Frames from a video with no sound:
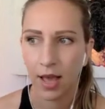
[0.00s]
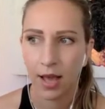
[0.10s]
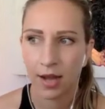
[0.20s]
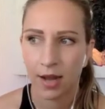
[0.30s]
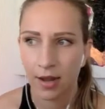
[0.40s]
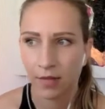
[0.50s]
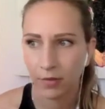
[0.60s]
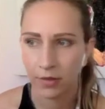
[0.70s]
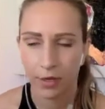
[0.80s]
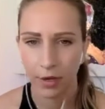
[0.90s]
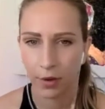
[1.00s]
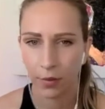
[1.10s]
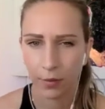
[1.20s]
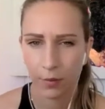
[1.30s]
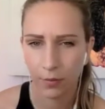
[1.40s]
And I never really
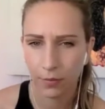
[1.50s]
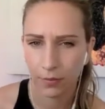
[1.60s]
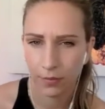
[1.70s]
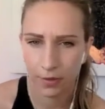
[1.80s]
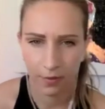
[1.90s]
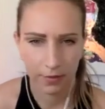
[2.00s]
knew, you know,